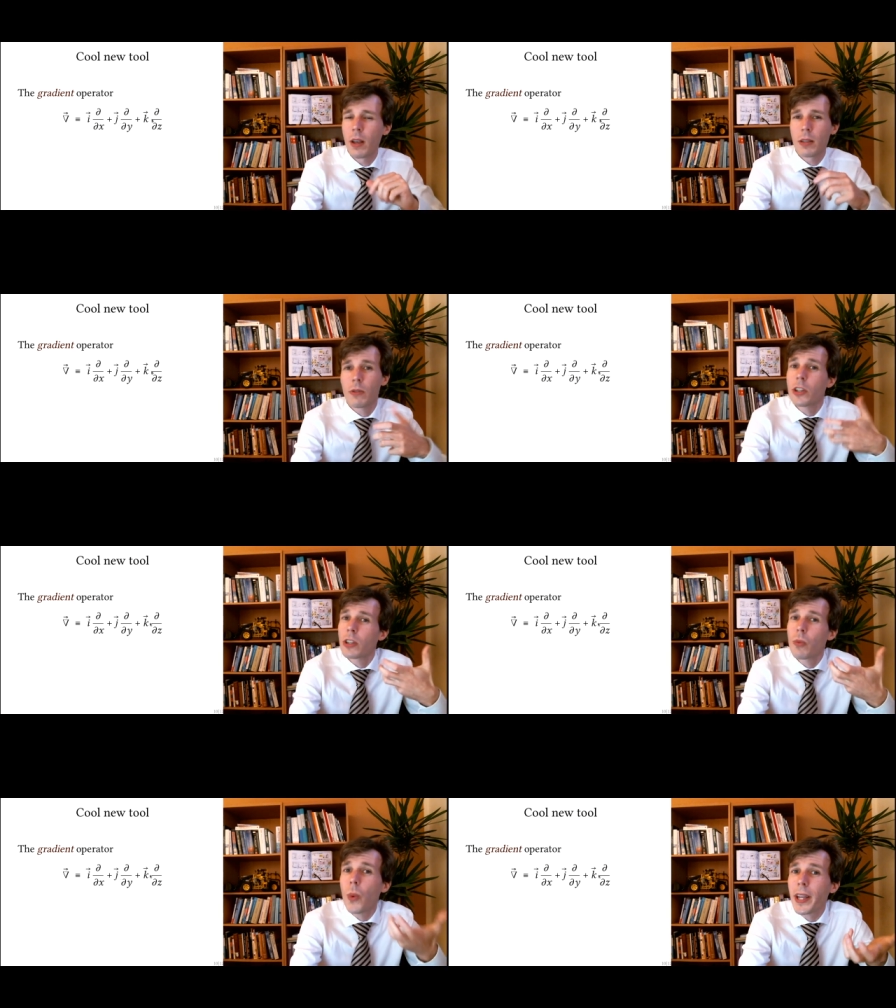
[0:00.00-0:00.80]
So it's
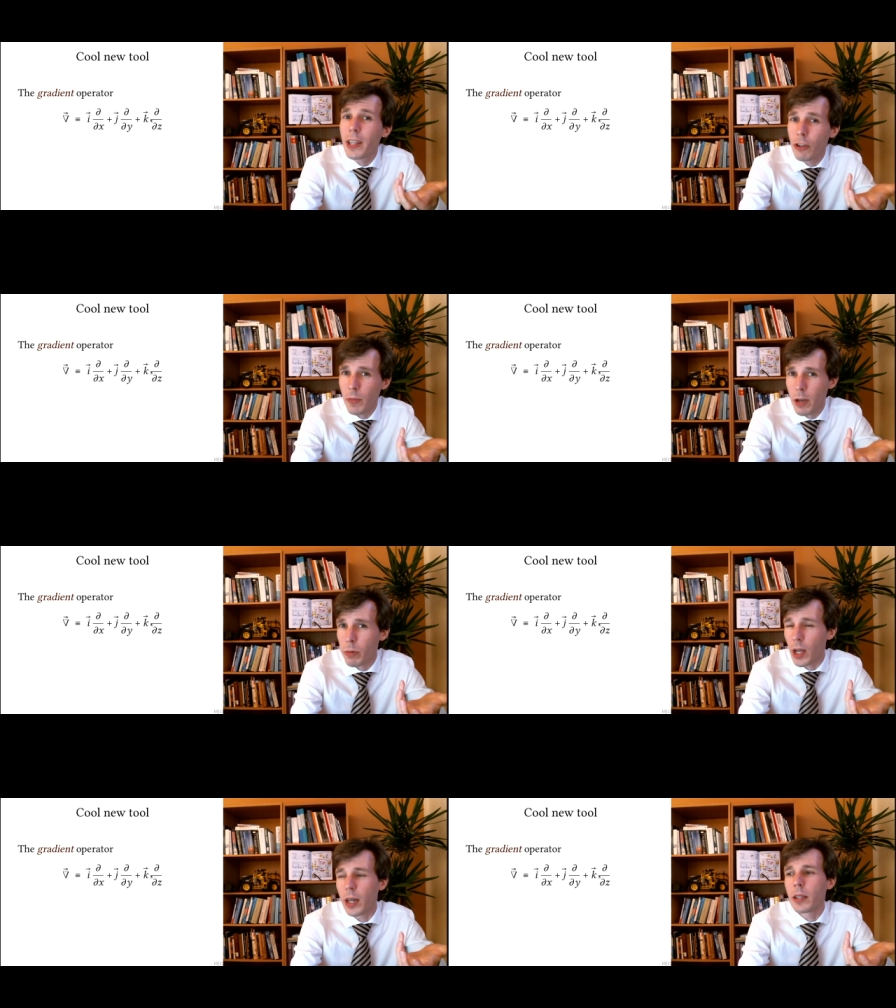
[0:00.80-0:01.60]
just waiting to be
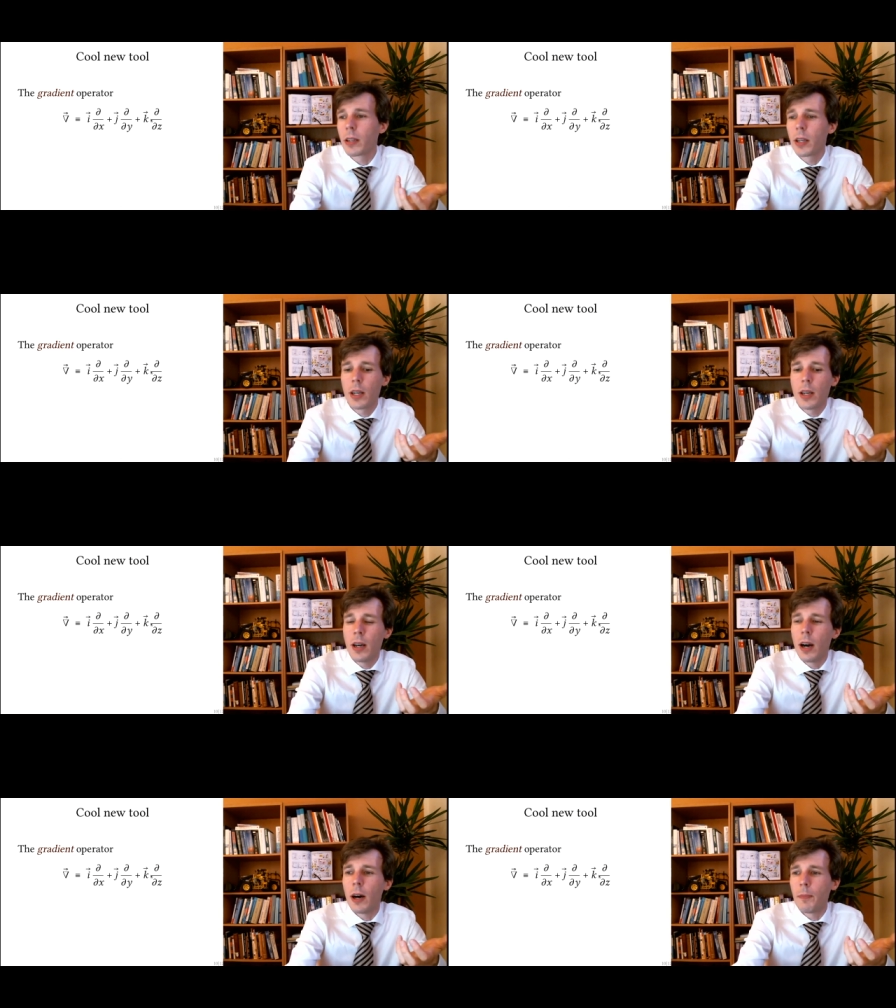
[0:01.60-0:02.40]
applied.
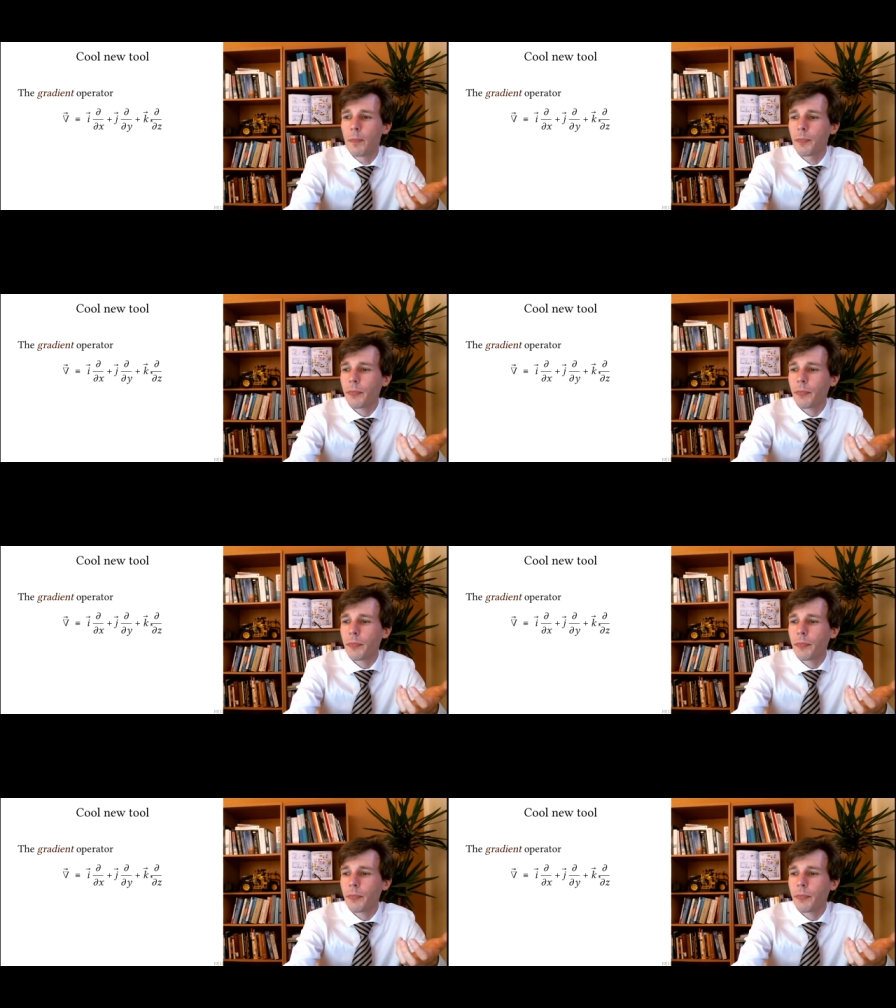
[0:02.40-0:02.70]
Um,